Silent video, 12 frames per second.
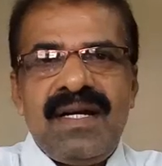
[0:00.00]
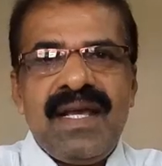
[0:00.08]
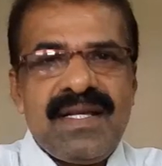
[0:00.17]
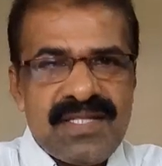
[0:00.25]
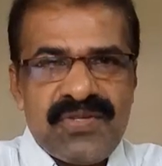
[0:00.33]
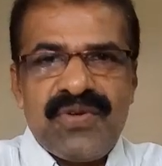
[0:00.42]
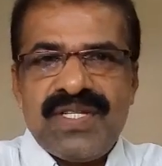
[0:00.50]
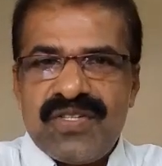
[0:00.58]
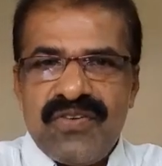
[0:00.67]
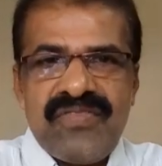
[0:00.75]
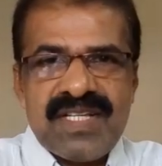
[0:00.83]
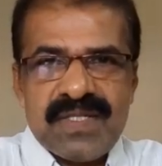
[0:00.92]
Dear
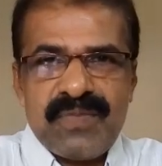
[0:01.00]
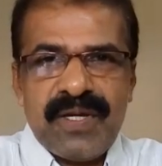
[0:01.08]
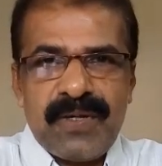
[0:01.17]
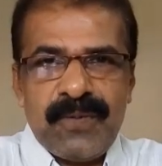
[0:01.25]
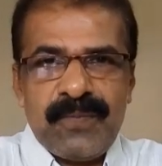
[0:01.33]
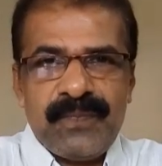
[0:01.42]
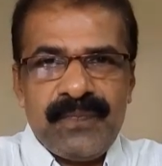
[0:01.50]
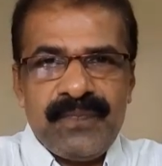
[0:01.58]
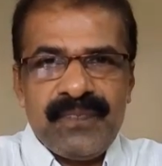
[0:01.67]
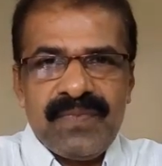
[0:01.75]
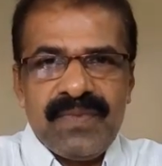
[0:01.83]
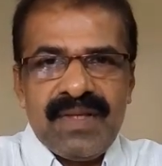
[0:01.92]
students of SBCom,
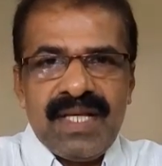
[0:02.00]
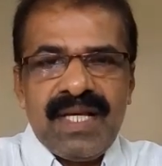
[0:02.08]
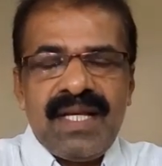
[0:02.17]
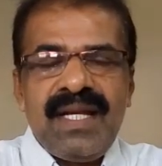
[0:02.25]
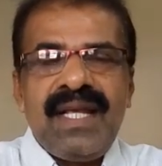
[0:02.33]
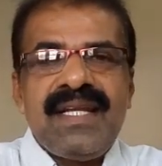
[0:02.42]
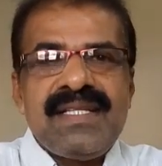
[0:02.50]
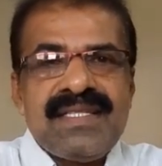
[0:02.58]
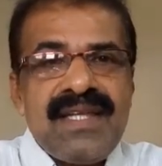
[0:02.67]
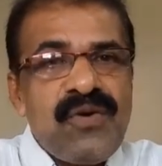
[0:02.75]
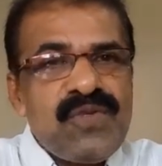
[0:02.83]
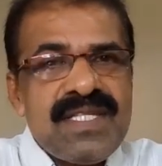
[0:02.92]
let
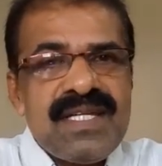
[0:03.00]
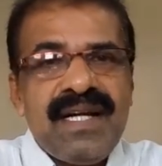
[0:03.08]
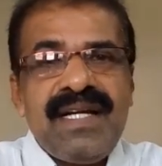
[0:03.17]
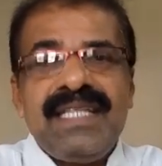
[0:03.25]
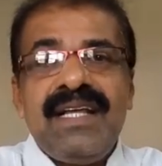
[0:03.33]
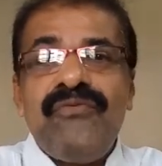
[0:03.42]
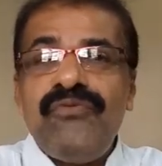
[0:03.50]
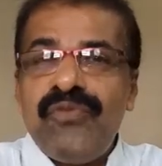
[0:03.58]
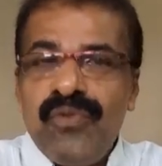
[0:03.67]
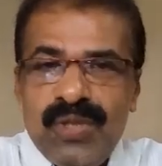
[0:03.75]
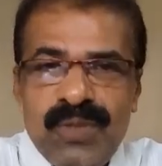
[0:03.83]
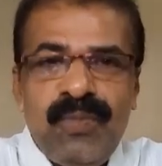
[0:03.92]
us now study the
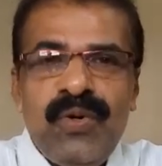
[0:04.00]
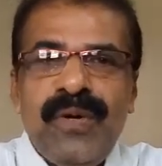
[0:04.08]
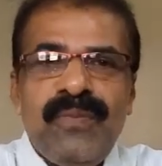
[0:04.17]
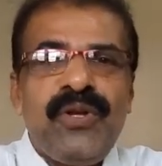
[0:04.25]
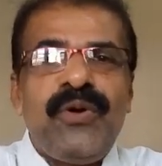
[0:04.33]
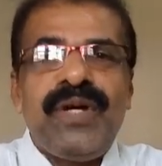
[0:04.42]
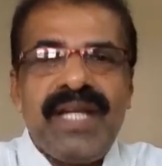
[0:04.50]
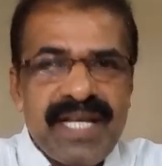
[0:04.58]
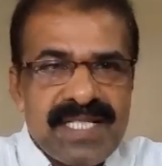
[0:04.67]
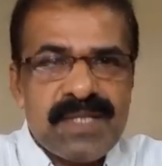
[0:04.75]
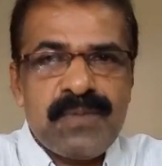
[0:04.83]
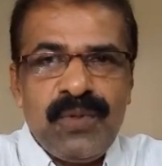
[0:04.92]
fourth poem in your
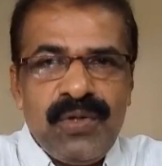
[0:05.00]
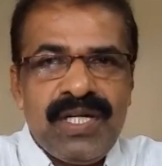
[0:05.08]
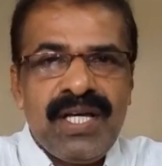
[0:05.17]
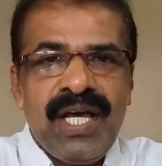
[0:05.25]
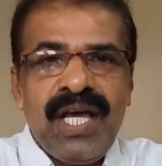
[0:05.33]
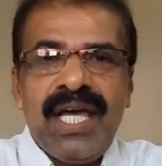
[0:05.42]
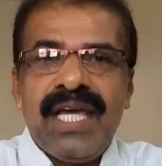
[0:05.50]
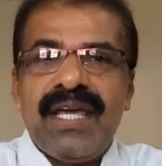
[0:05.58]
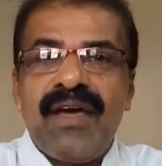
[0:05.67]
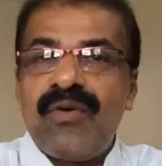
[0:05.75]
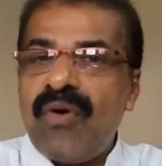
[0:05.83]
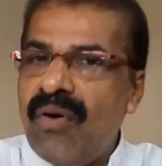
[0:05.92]
textbook,
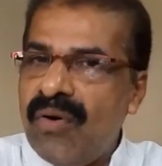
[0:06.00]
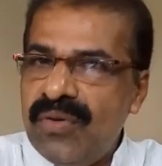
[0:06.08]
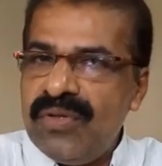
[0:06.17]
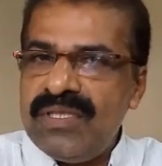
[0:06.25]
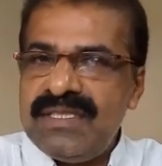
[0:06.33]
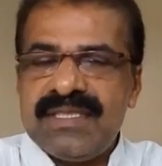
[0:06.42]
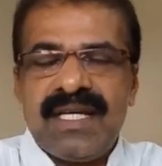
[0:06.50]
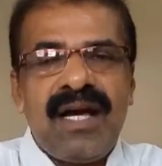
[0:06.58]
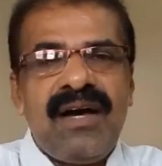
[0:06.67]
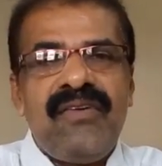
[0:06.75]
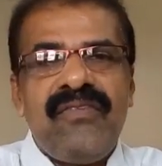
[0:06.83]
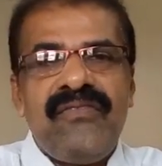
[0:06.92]
You're Old
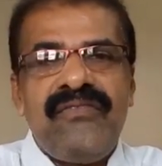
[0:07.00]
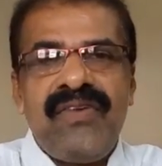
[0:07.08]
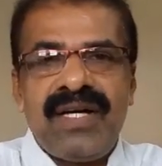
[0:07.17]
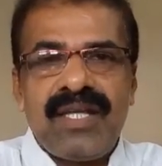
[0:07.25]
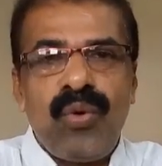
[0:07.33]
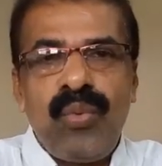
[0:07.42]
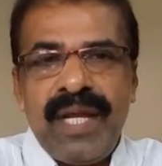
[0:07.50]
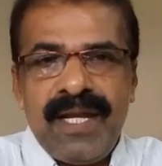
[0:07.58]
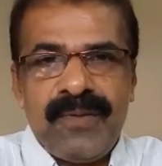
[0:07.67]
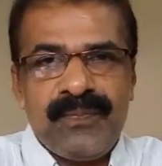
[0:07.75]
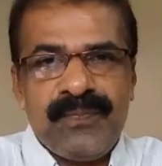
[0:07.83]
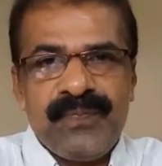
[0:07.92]
Father
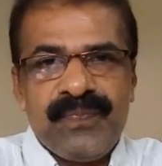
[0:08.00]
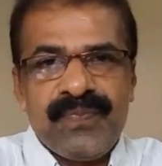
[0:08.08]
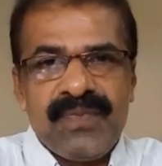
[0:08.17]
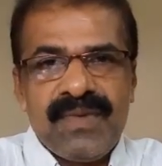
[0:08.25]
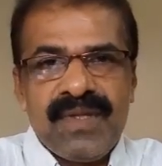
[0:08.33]
William.